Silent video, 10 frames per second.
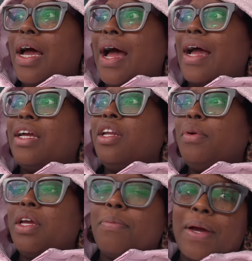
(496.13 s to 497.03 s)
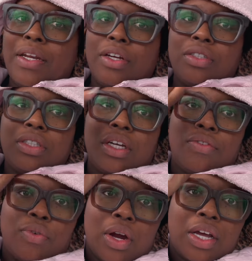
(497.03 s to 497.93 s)
I end up getting my nails done
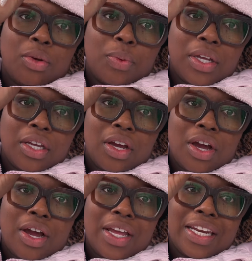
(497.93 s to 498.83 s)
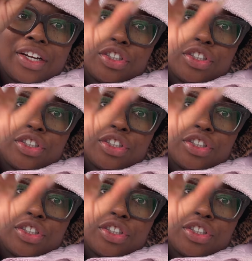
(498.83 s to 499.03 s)
for Halloween, y'all, and they're